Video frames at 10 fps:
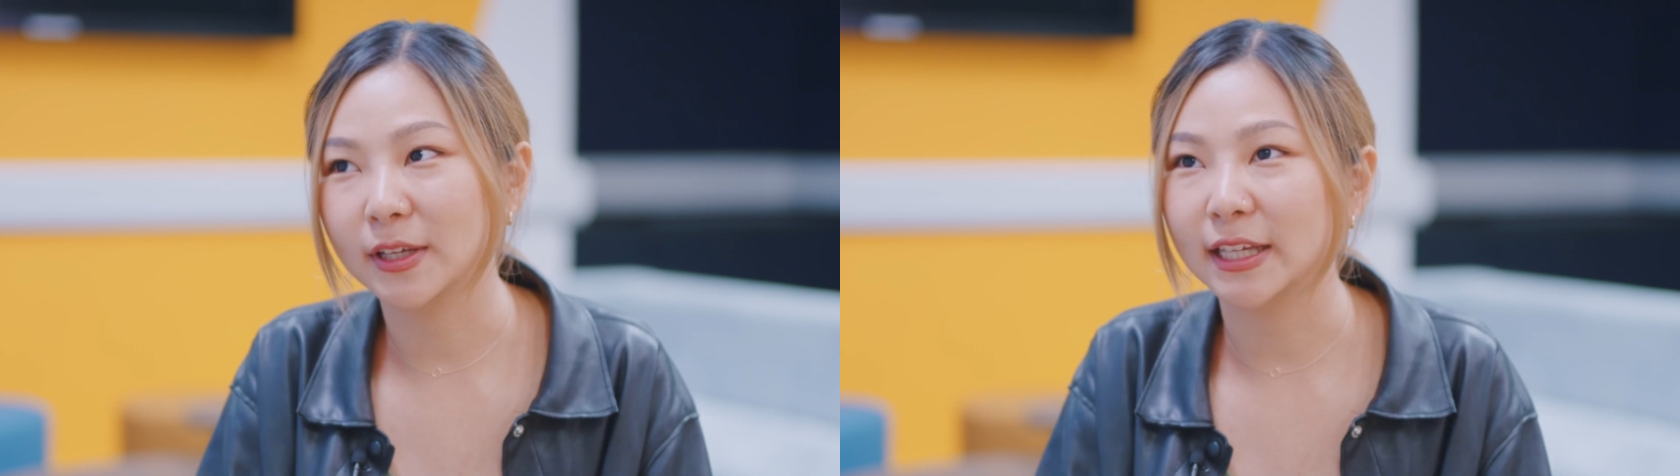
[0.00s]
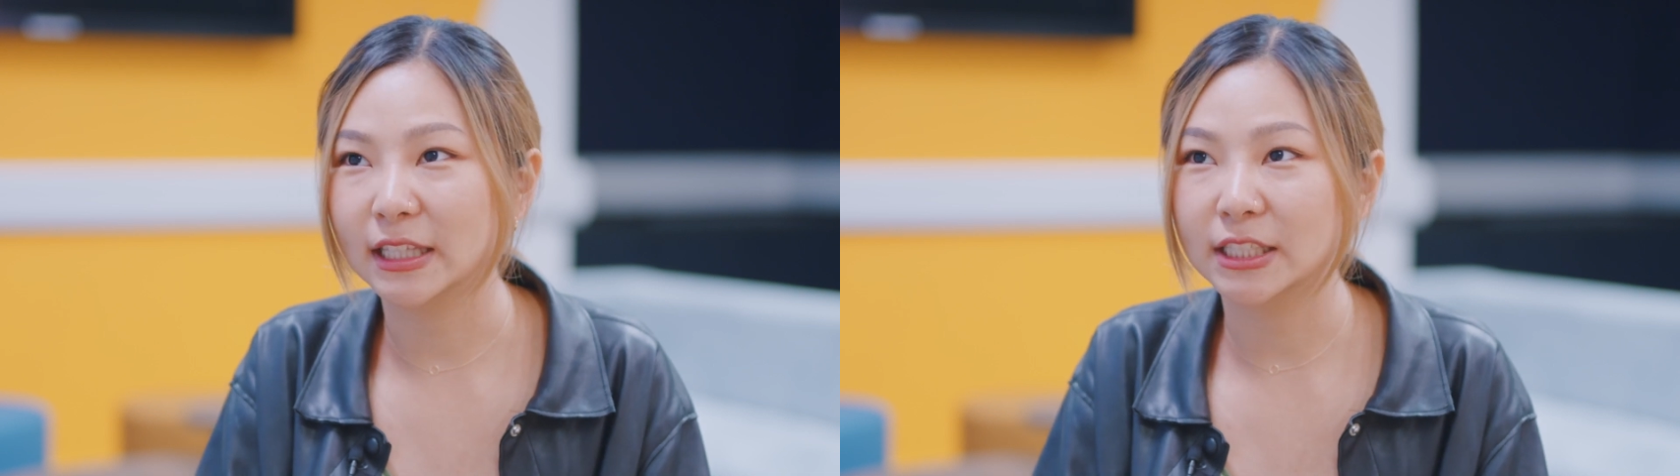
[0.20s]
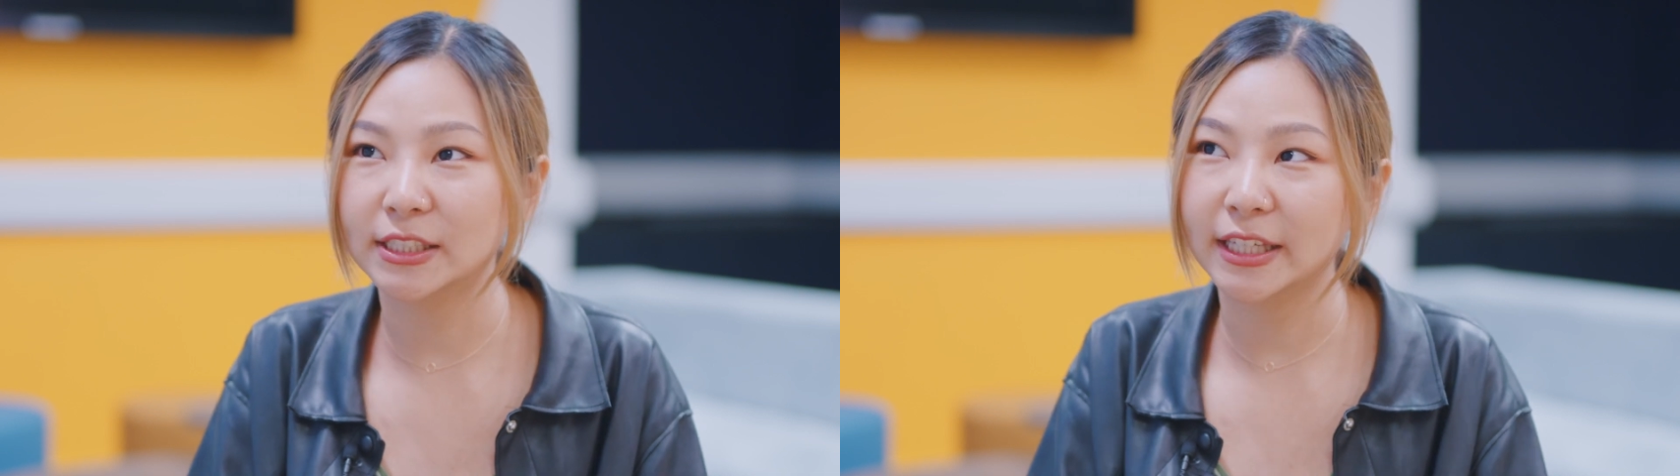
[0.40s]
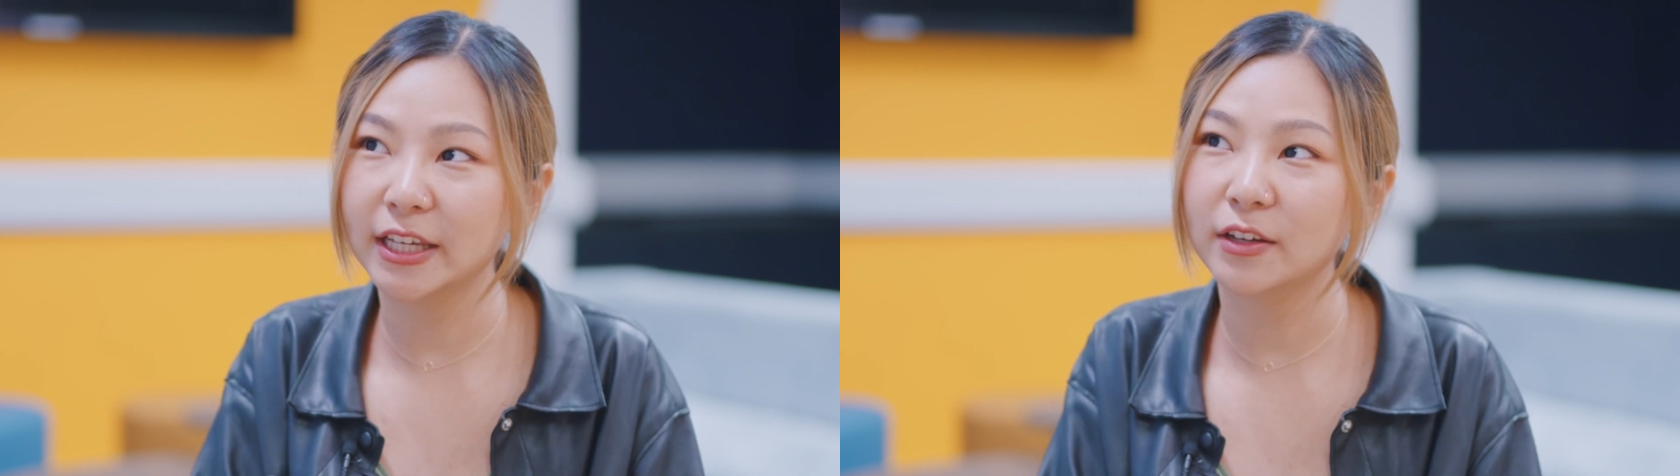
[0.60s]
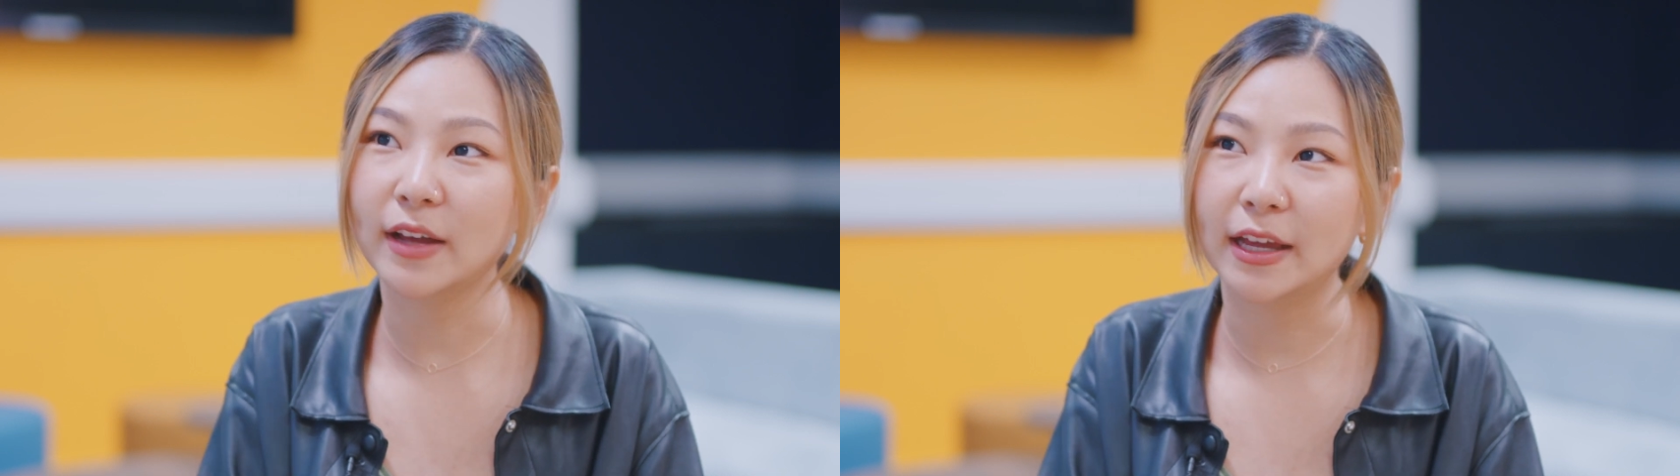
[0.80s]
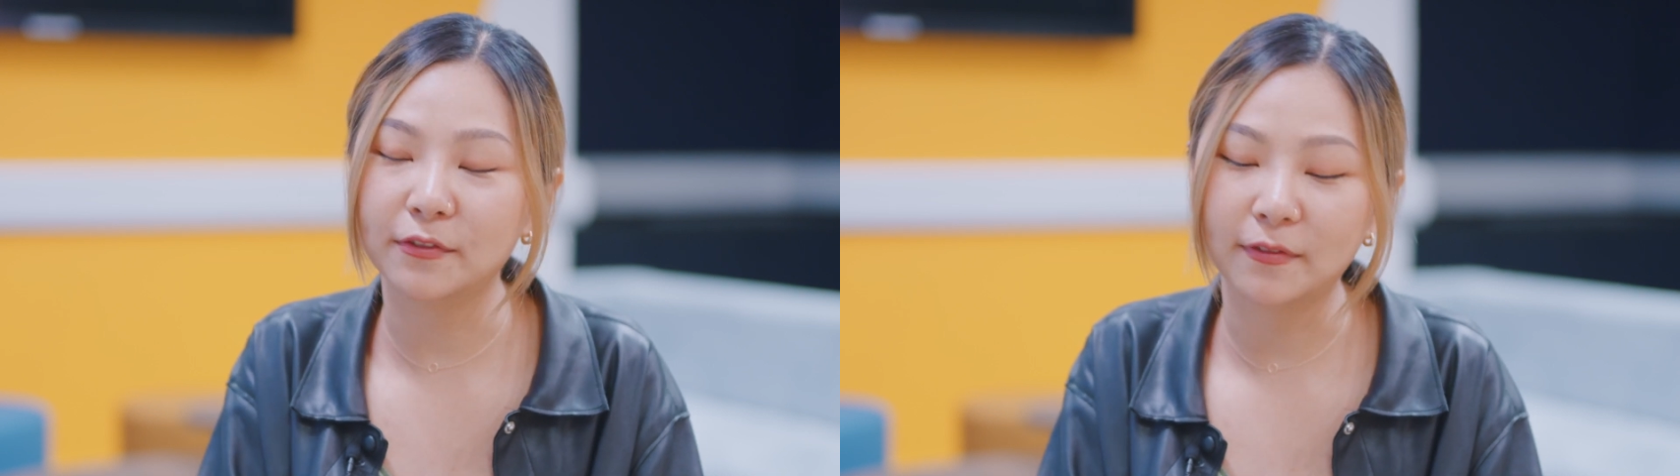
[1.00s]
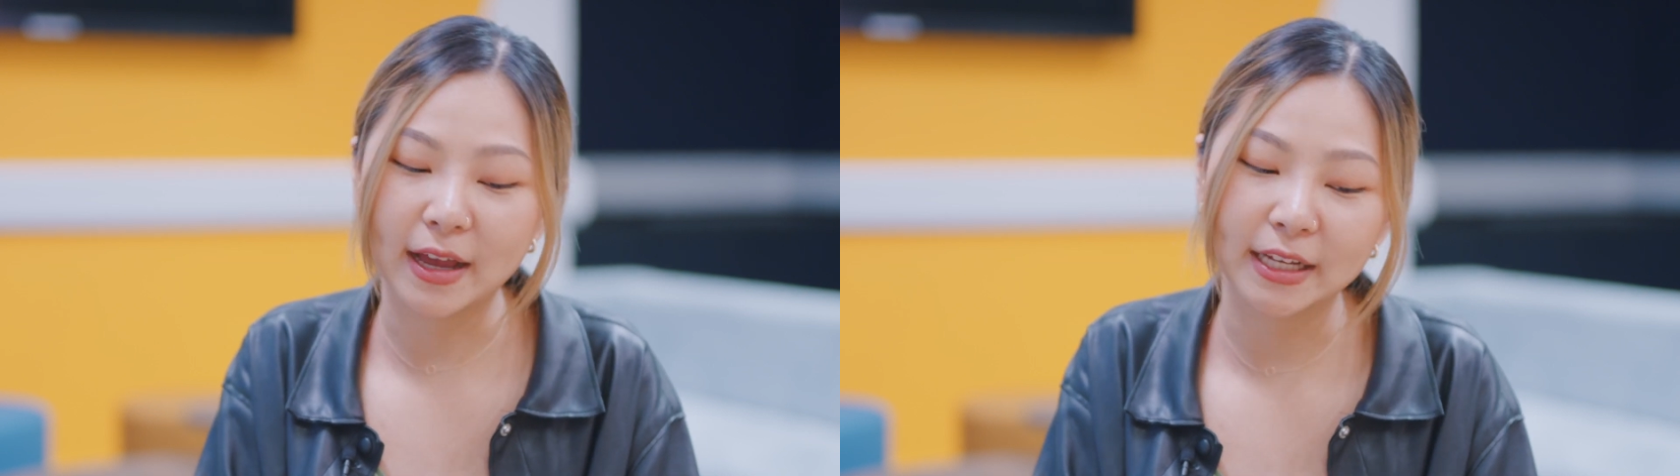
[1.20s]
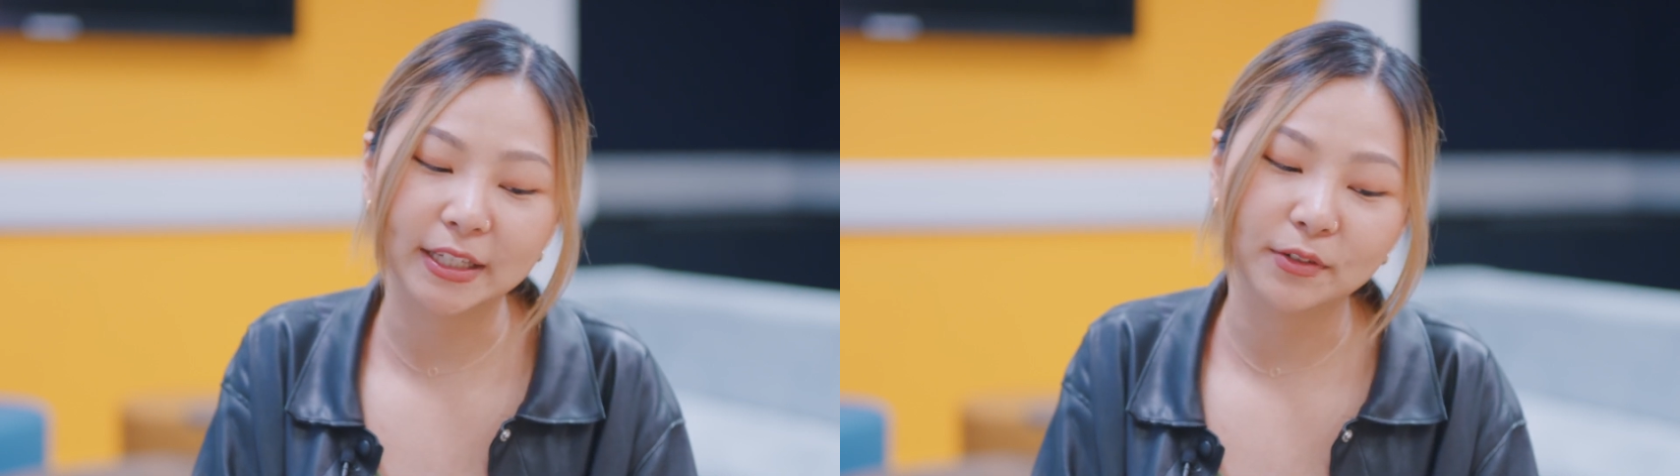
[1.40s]
English skill and
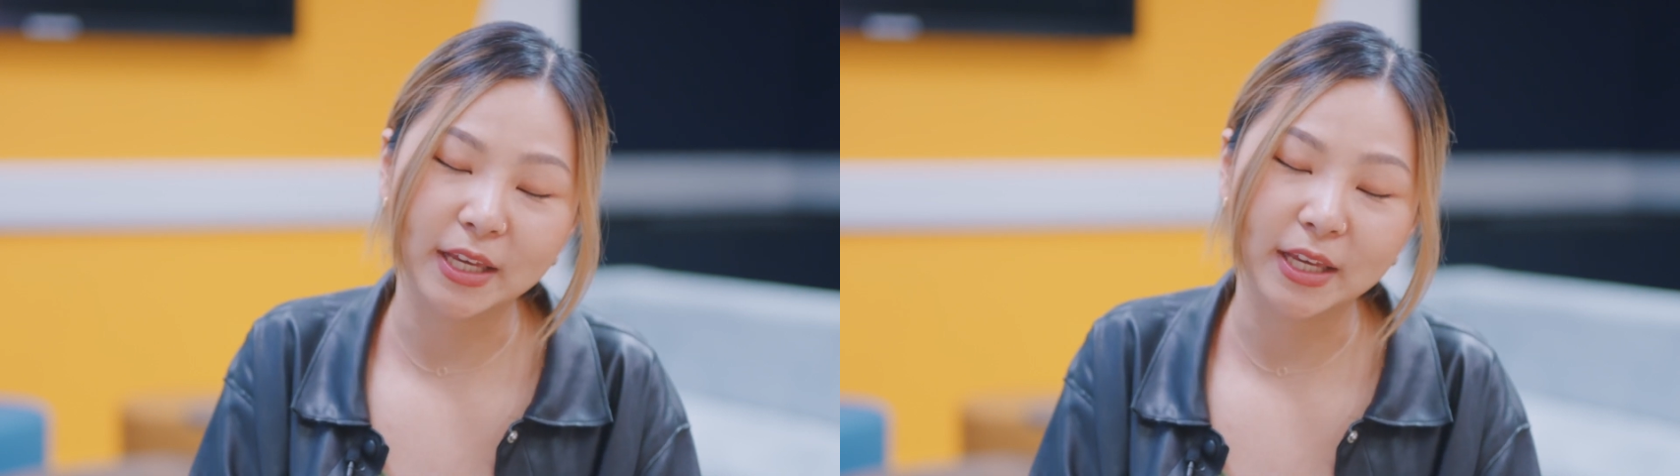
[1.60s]
find new